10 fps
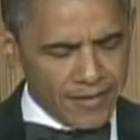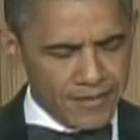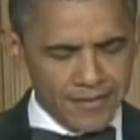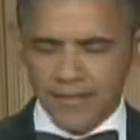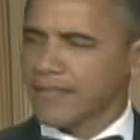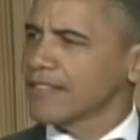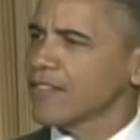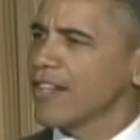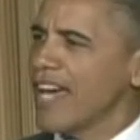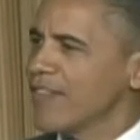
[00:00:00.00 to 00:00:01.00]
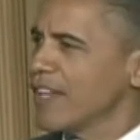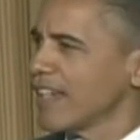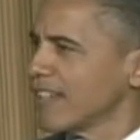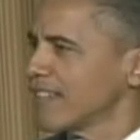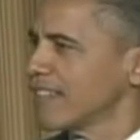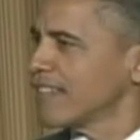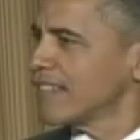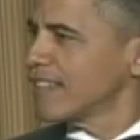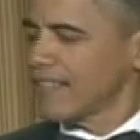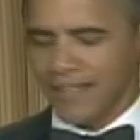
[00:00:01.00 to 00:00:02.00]
together for some laughs. I was
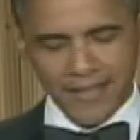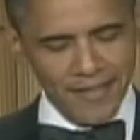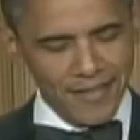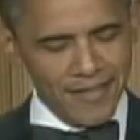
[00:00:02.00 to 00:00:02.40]
honored to attend